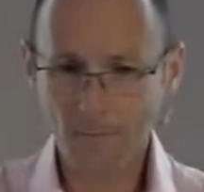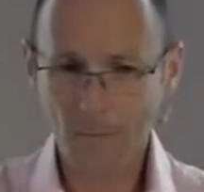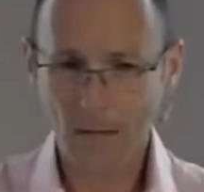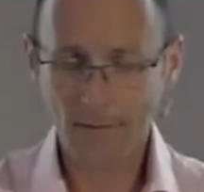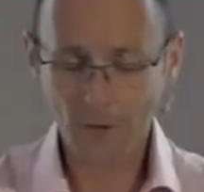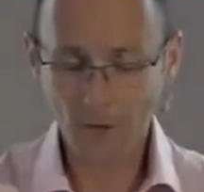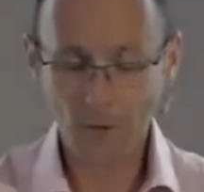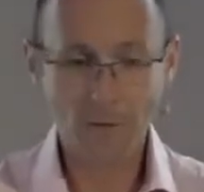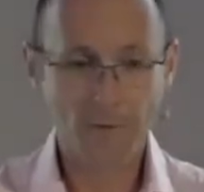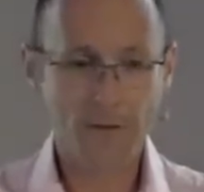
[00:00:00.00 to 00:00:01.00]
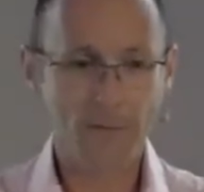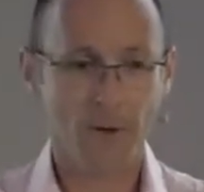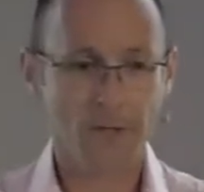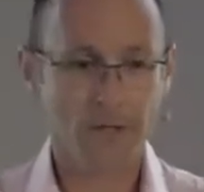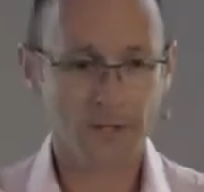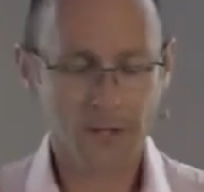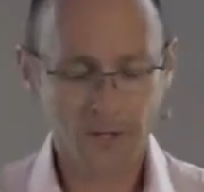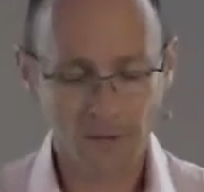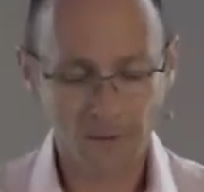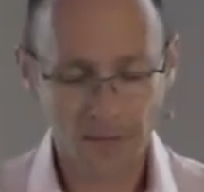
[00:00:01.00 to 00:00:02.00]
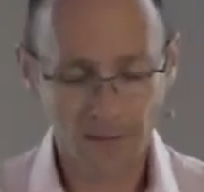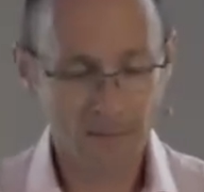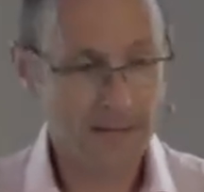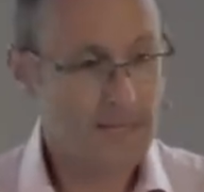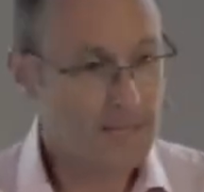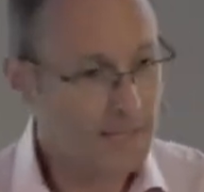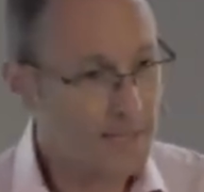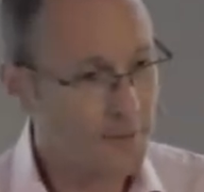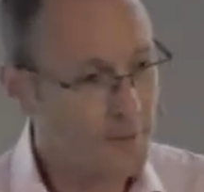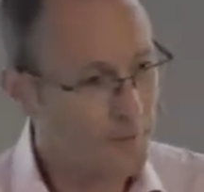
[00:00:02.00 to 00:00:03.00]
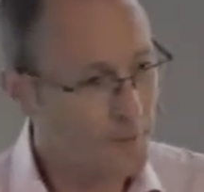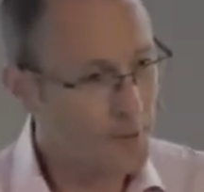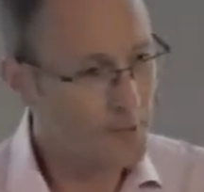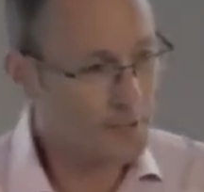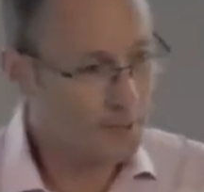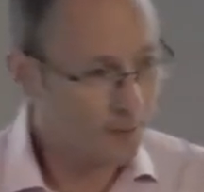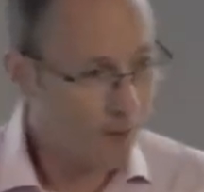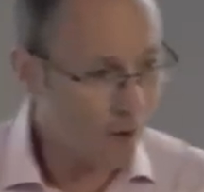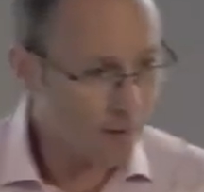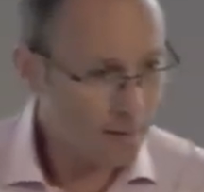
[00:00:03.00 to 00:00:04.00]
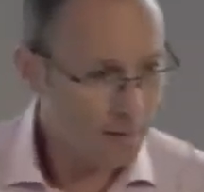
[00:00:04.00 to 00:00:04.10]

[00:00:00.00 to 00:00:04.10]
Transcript: And I've just got three points, and just so we can pace ourselves, the first is long